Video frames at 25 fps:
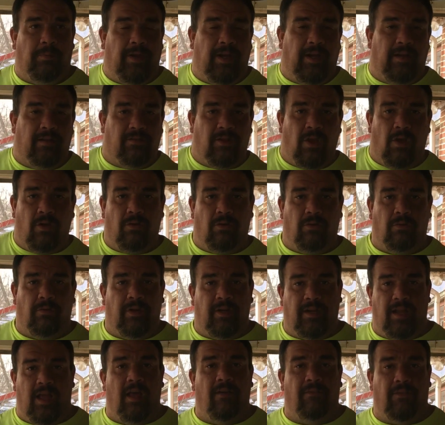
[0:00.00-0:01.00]
minutes total
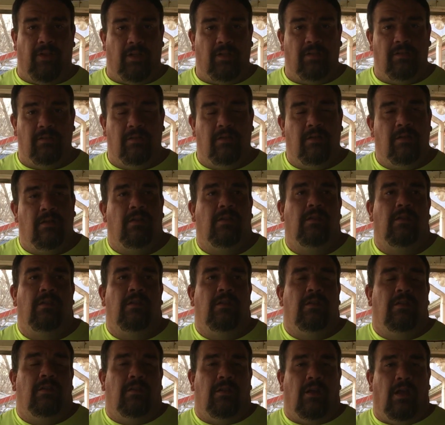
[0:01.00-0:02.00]
in the oven.
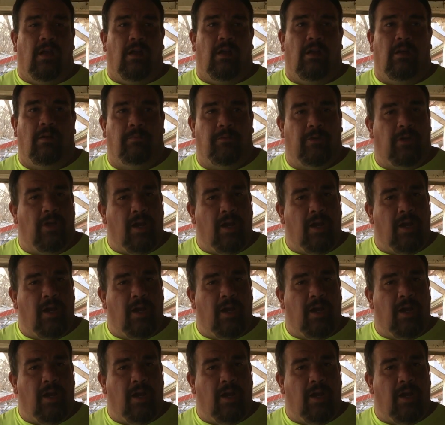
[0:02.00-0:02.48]
You're